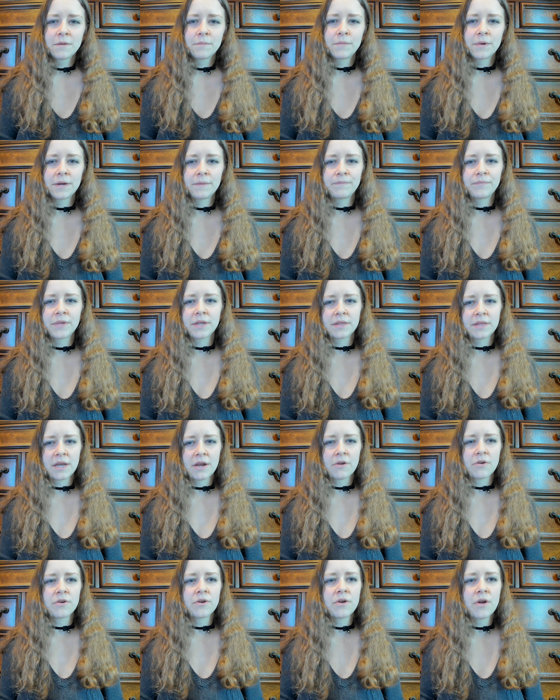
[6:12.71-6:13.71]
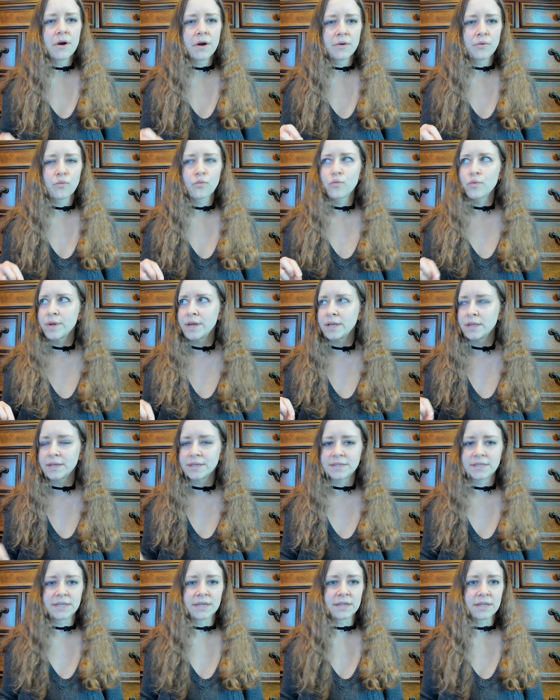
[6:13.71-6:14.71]
but that they are not
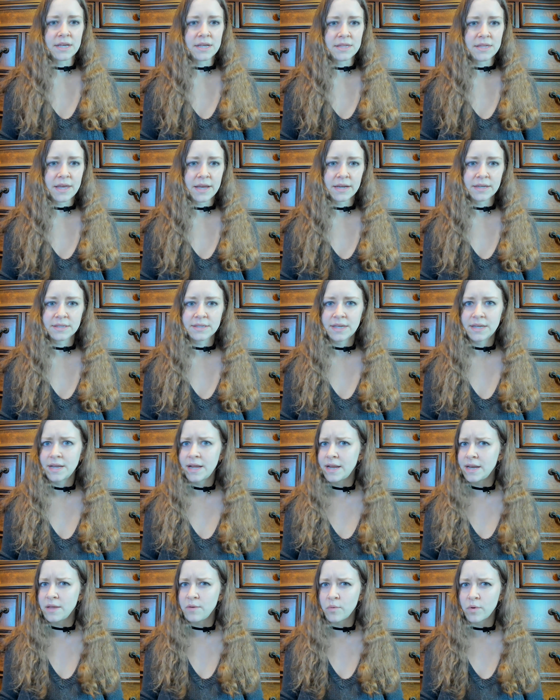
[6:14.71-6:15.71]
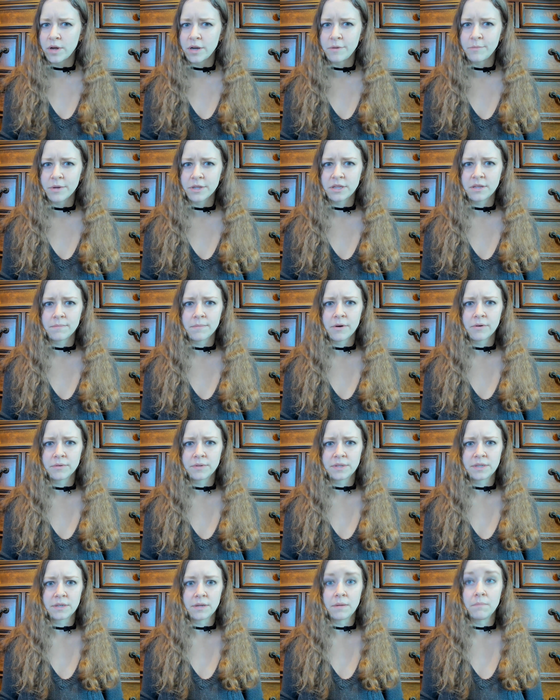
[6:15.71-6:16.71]
realistically things that anyone but the
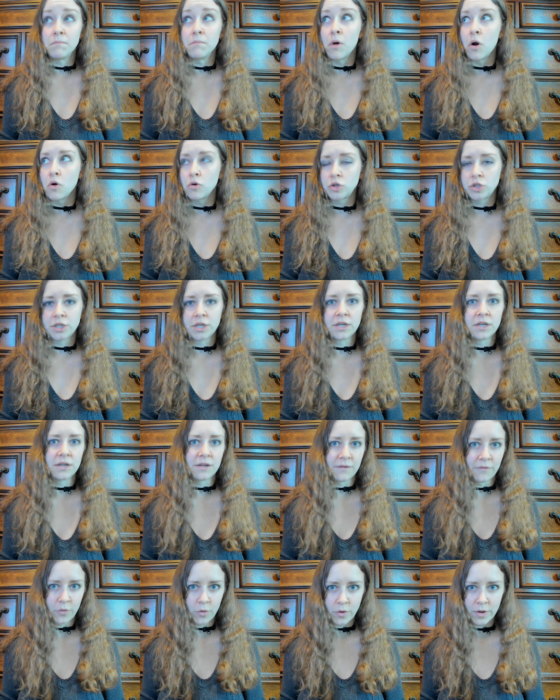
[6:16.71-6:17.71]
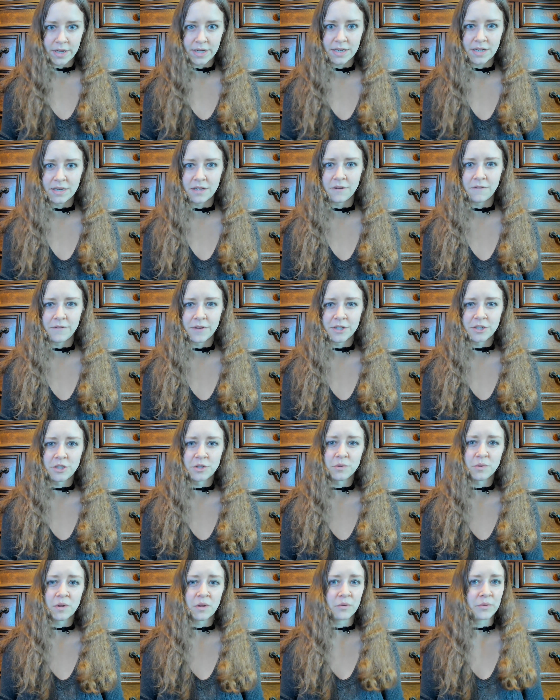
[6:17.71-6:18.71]
most emotion-devoid
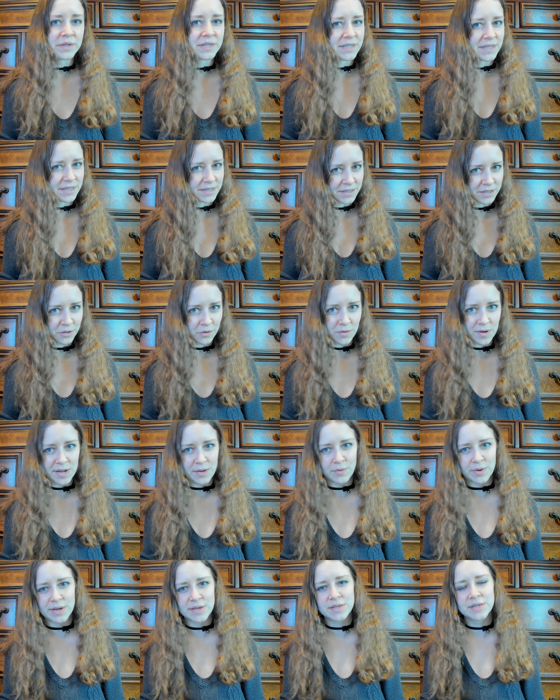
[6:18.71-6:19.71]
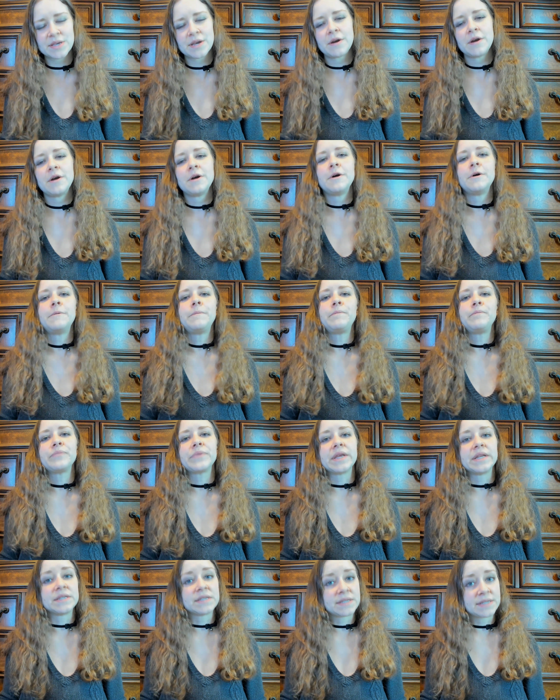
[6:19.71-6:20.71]
individual would disagree with.
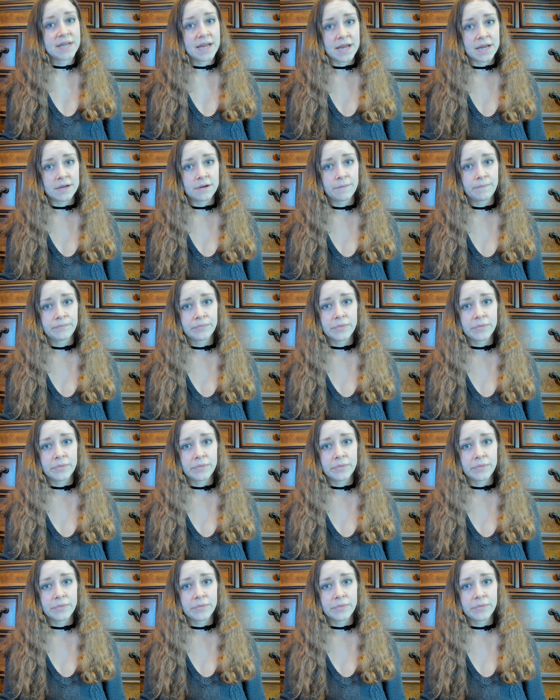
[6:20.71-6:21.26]
Instead,